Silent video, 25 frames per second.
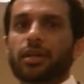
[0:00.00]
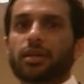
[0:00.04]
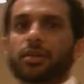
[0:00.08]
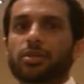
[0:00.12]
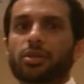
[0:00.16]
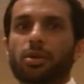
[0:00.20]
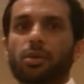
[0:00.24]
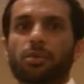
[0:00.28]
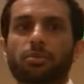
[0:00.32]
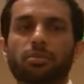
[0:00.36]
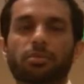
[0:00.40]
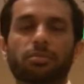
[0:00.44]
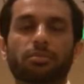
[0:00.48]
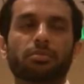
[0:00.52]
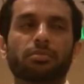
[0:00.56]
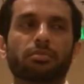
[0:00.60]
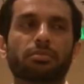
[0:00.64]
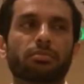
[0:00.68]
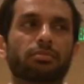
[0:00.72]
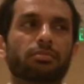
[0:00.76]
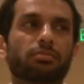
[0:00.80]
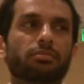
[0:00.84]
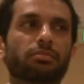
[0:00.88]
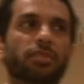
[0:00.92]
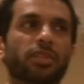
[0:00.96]
So
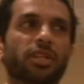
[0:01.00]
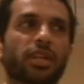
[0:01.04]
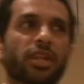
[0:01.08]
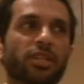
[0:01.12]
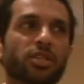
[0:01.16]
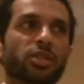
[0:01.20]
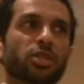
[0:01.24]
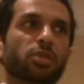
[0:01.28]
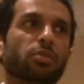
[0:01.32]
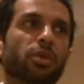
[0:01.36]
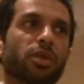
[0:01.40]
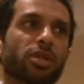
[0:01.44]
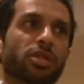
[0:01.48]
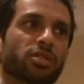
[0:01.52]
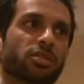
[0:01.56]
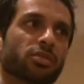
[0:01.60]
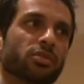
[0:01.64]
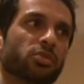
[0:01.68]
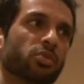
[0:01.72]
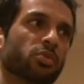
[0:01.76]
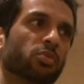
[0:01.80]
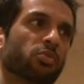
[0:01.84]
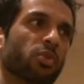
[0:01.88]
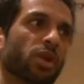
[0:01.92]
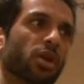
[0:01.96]
the next question
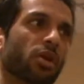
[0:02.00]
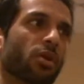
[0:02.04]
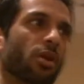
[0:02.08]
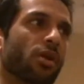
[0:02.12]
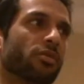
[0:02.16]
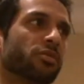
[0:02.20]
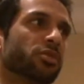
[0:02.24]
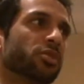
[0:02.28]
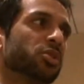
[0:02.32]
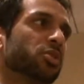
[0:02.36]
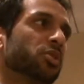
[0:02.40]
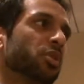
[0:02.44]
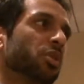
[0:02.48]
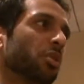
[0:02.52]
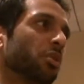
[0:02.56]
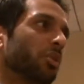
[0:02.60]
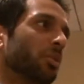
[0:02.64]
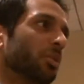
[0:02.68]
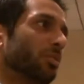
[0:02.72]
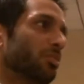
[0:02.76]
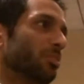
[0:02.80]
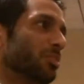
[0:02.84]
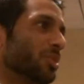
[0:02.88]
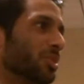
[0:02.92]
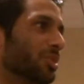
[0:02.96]
is, well, what are all these
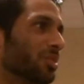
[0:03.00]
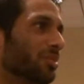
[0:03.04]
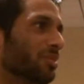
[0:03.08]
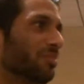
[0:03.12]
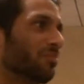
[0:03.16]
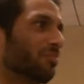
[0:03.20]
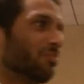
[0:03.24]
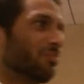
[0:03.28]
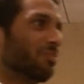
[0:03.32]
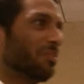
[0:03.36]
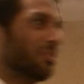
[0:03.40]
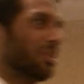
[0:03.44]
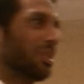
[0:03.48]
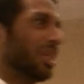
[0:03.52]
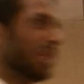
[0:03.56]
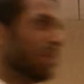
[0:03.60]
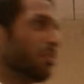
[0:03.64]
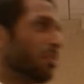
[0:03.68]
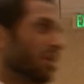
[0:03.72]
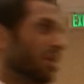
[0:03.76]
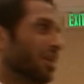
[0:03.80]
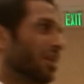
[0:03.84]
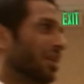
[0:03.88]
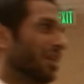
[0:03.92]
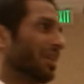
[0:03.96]
terms?
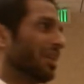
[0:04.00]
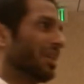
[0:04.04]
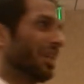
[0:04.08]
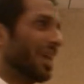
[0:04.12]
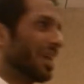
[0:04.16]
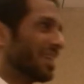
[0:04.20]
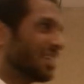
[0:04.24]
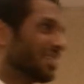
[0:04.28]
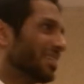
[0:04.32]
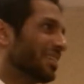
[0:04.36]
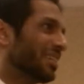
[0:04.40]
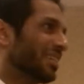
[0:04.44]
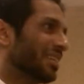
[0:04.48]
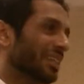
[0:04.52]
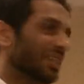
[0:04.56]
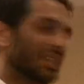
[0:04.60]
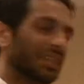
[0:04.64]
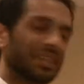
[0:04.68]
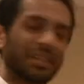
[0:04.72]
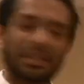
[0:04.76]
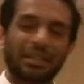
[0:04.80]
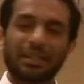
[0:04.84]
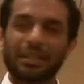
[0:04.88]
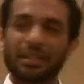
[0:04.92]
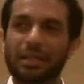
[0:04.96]
EBITDA,
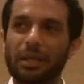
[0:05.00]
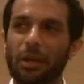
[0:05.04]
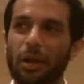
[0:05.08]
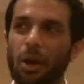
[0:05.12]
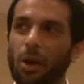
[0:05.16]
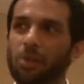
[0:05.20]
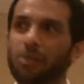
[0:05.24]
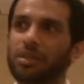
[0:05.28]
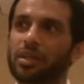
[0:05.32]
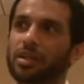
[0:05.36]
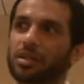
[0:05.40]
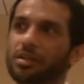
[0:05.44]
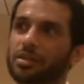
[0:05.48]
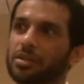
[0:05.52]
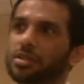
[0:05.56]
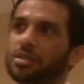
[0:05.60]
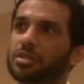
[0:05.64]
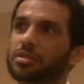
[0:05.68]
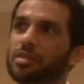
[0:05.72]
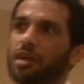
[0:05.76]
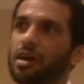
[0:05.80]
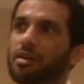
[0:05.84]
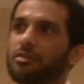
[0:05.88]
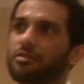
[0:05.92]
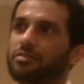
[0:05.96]
SDE, and all that other
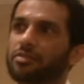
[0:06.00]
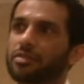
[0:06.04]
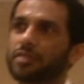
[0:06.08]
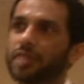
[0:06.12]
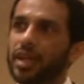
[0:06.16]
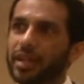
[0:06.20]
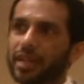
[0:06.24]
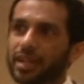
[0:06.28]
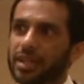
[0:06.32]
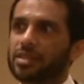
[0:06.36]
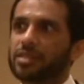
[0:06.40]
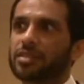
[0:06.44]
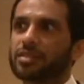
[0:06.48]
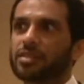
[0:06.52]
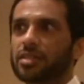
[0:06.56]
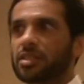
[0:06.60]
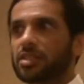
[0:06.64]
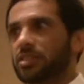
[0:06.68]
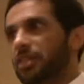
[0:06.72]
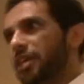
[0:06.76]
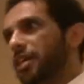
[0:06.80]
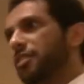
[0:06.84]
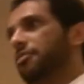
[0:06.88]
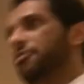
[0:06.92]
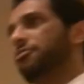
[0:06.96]
stuff. And that gets into the
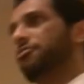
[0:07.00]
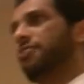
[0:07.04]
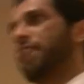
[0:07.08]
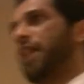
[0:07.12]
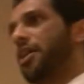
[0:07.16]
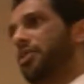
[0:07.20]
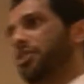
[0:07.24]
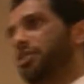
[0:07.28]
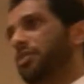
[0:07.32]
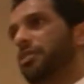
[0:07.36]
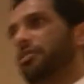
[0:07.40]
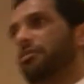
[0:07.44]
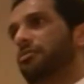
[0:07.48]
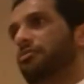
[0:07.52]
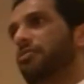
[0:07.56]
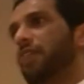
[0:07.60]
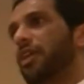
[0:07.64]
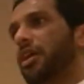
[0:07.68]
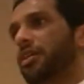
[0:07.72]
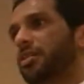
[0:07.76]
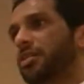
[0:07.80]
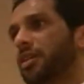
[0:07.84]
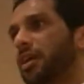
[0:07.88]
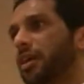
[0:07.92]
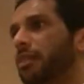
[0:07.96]
second factor that
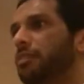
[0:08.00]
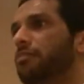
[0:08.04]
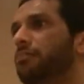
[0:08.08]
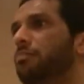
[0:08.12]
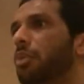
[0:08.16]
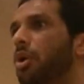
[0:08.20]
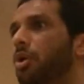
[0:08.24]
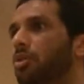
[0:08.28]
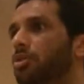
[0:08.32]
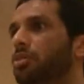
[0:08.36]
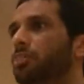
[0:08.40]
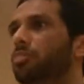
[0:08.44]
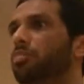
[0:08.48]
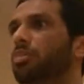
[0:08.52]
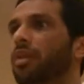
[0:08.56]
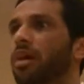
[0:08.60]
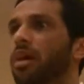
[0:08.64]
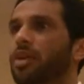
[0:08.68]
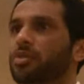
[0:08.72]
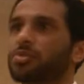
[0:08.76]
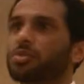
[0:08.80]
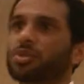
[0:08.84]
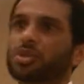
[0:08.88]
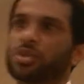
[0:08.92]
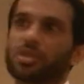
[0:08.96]
affects kind of
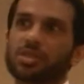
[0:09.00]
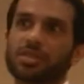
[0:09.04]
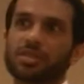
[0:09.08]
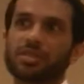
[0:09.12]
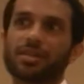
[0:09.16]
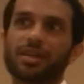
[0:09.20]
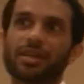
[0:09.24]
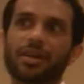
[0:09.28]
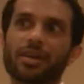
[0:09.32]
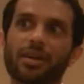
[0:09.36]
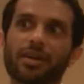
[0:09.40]
multipliers, which is,